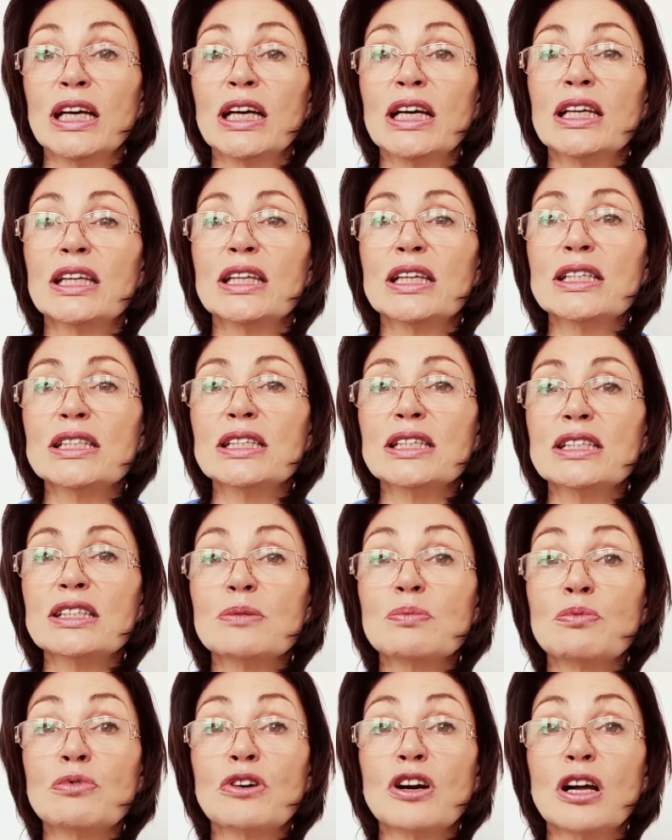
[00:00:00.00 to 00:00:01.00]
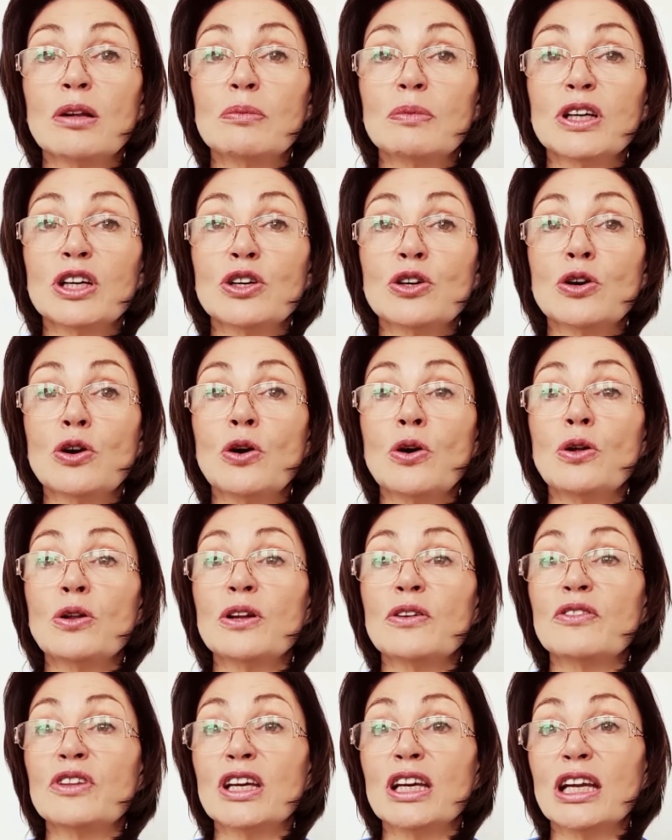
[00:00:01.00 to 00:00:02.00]
This is the primary goal of the
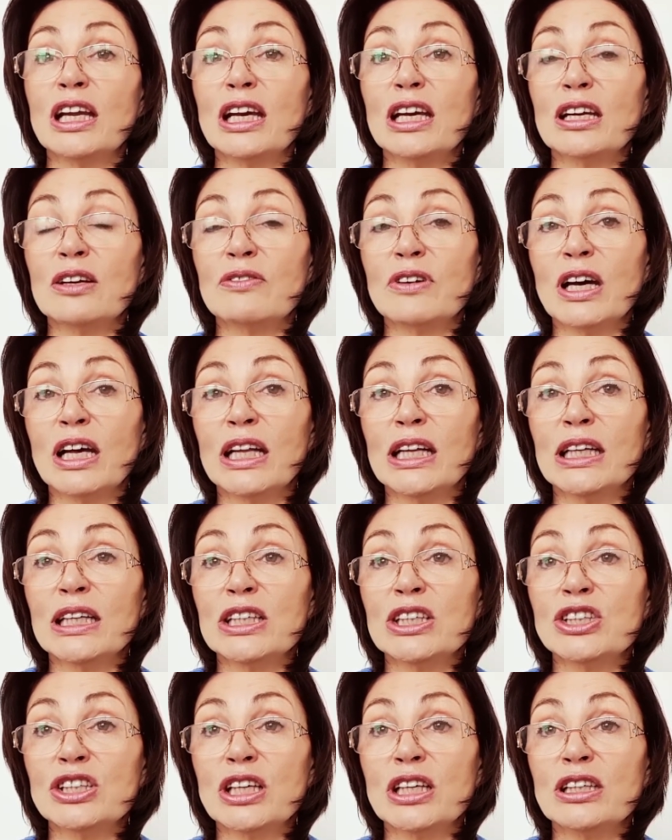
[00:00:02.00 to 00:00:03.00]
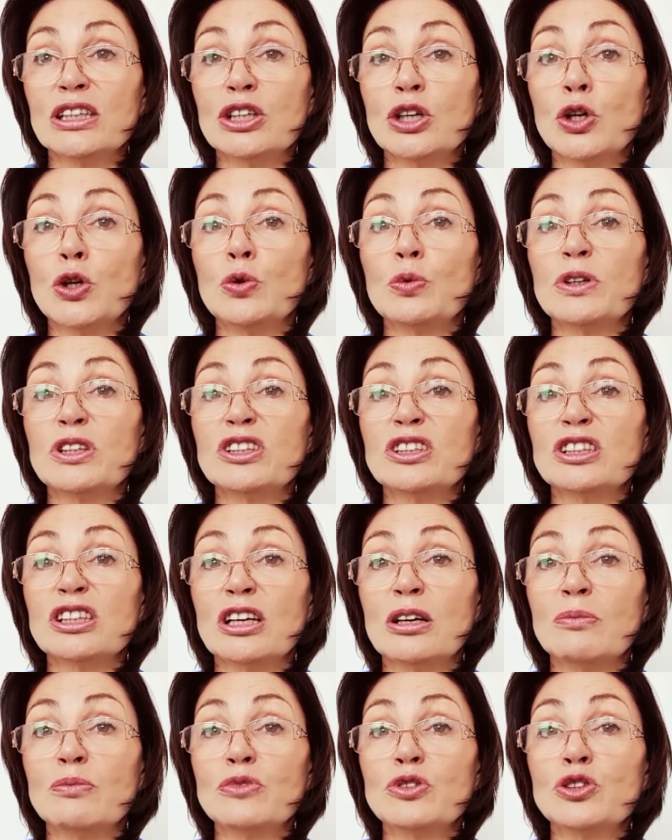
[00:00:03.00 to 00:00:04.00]
negative alien agenda, who attempt
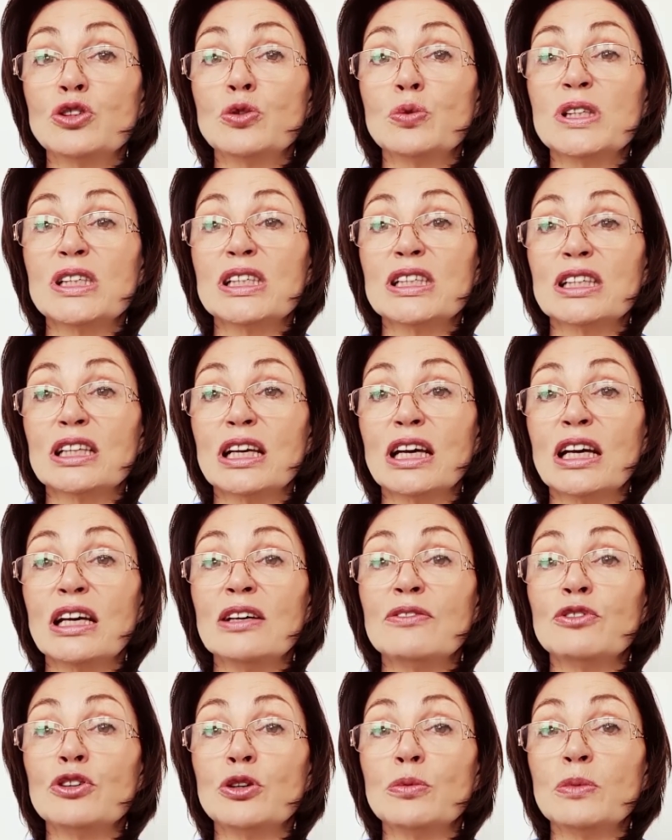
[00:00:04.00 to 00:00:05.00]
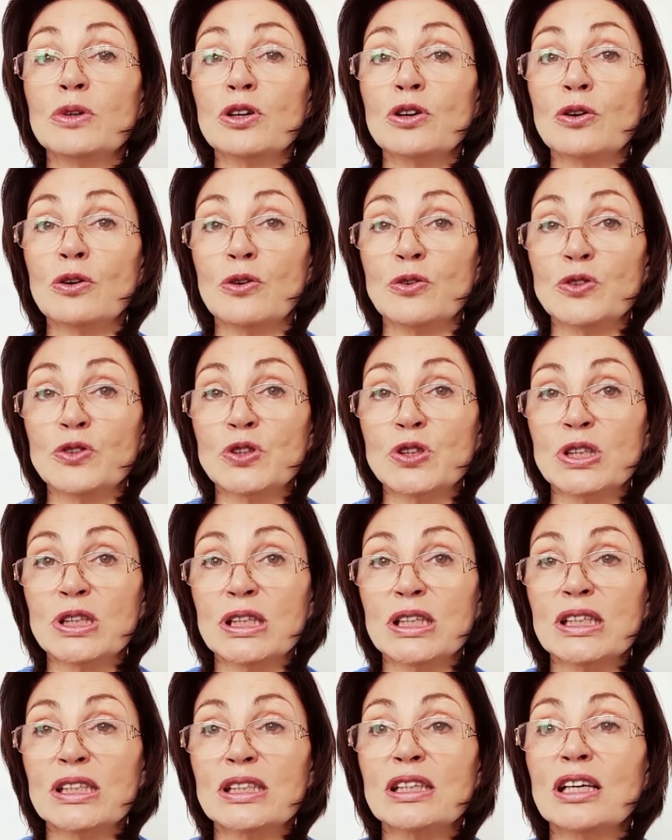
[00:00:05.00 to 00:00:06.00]
to enslave human
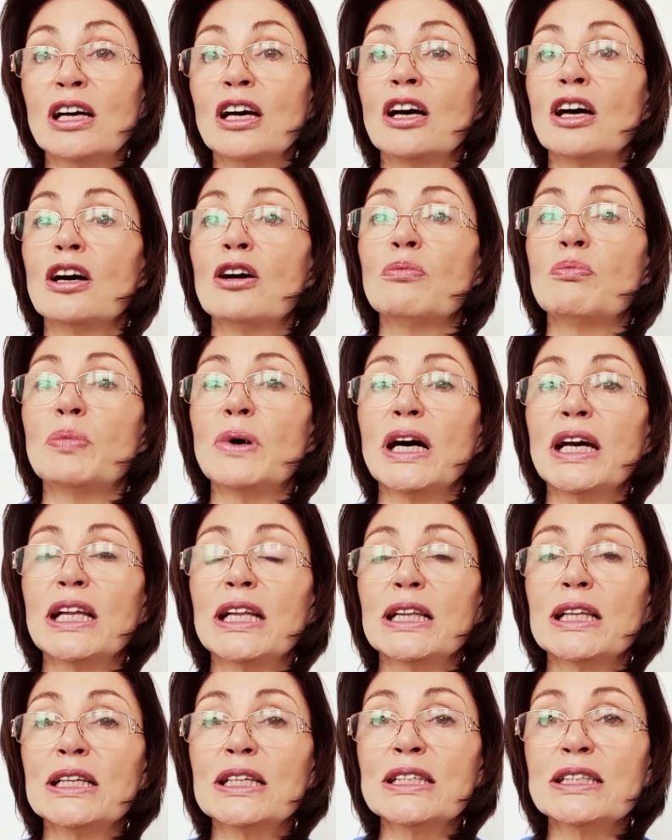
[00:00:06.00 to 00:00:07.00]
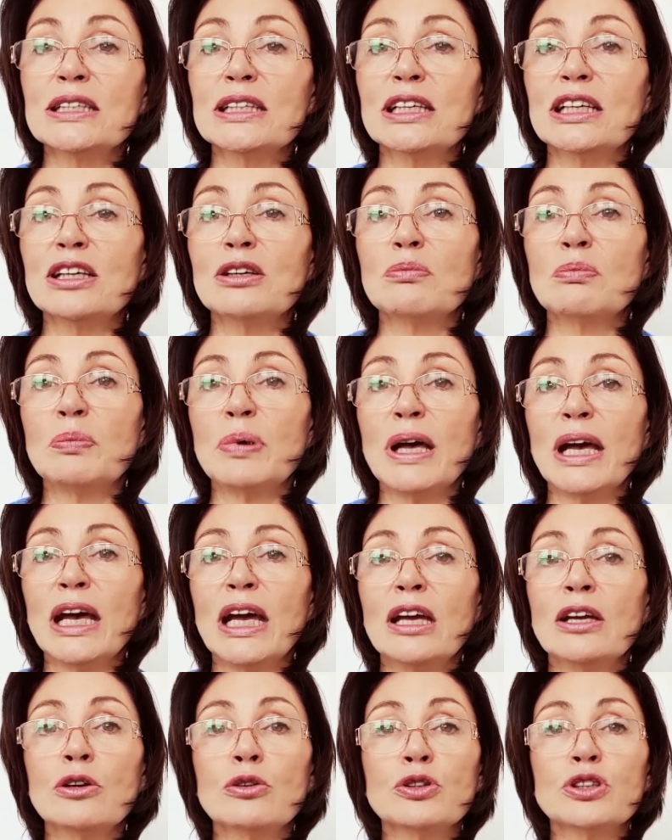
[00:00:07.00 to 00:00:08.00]
consciousness by eliciting pain
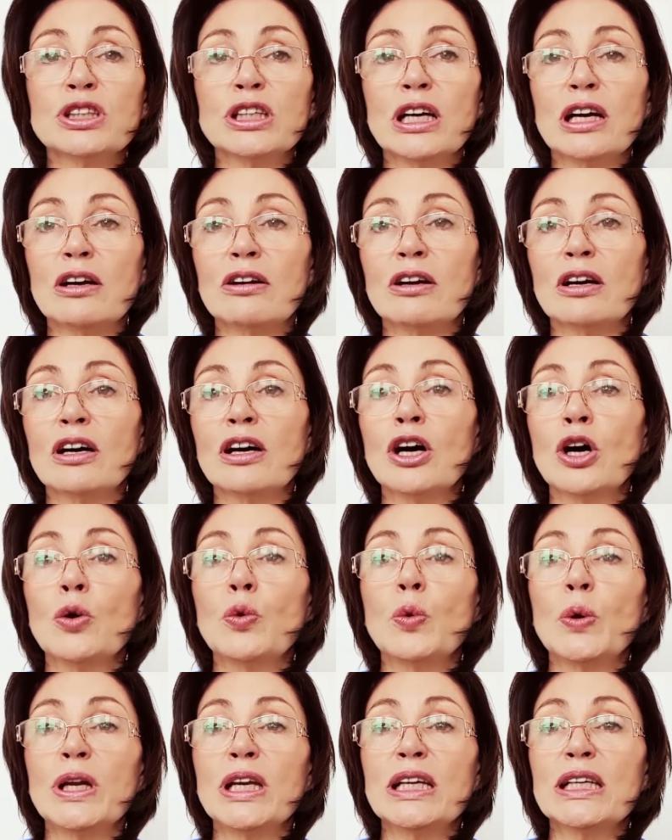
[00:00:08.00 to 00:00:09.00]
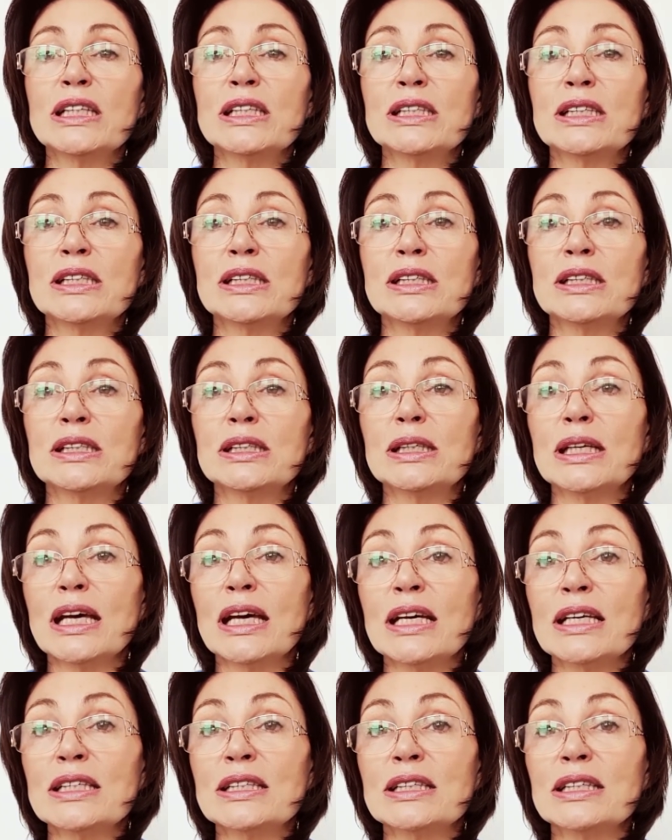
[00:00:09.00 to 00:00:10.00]
or terror when
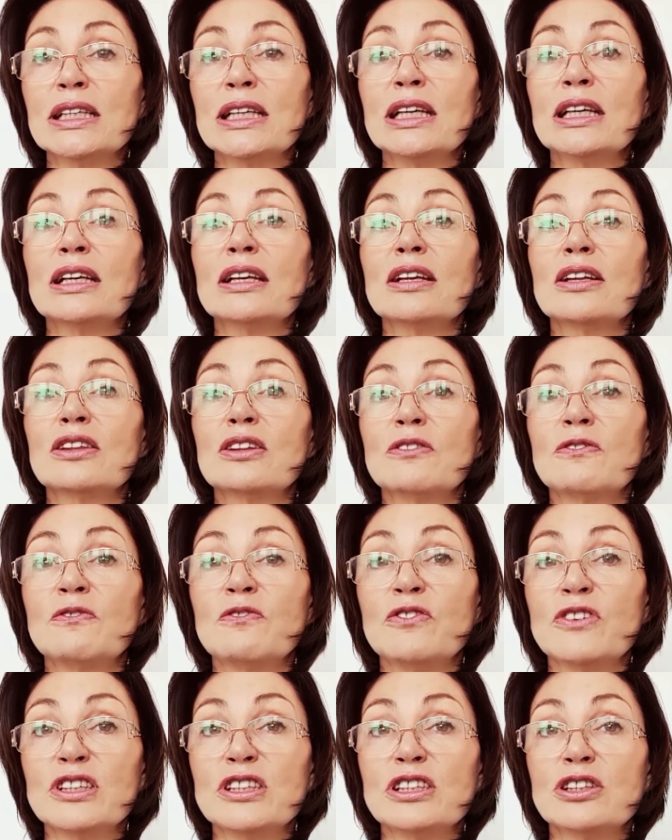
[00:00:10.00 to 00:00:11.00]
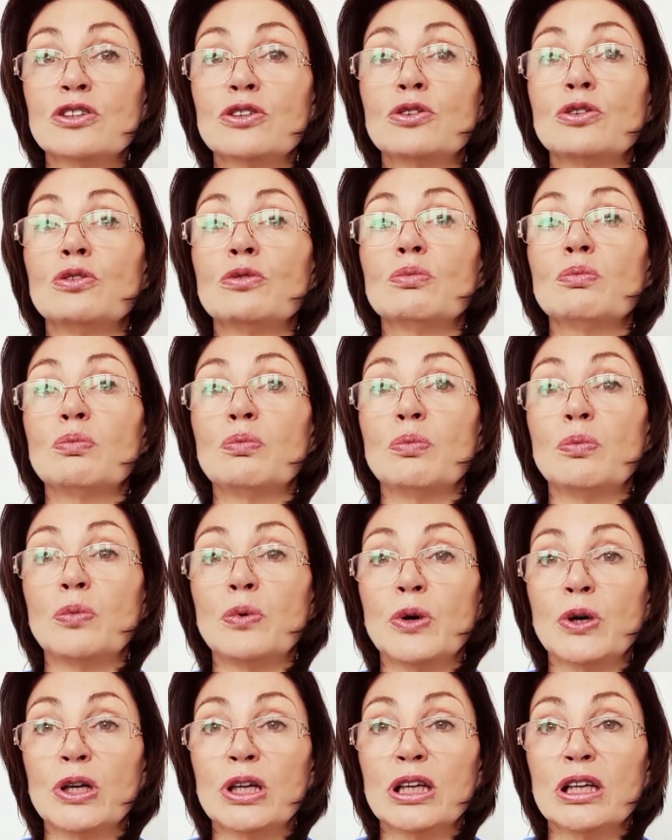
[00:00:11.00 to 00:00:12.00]
exiting the physical
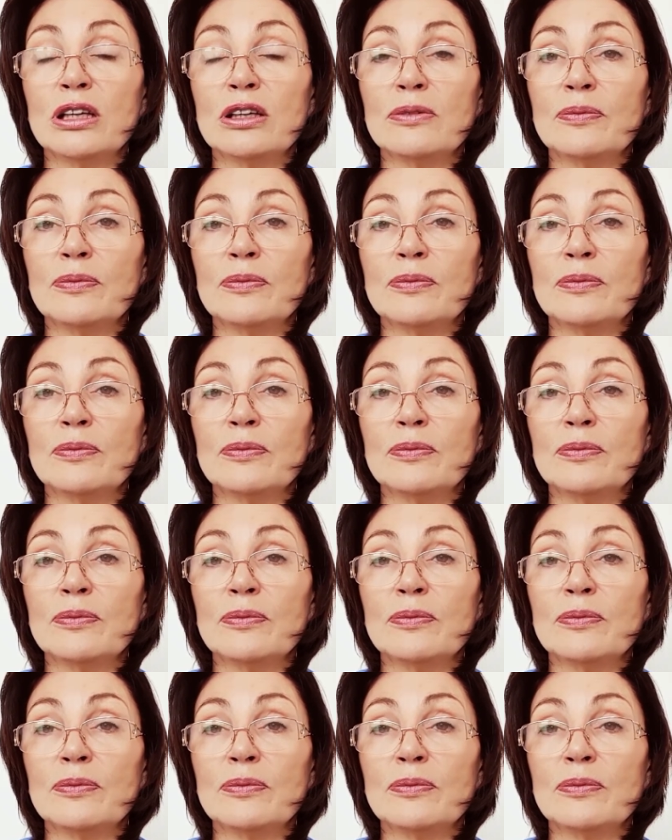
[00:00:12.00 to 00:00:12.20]
body.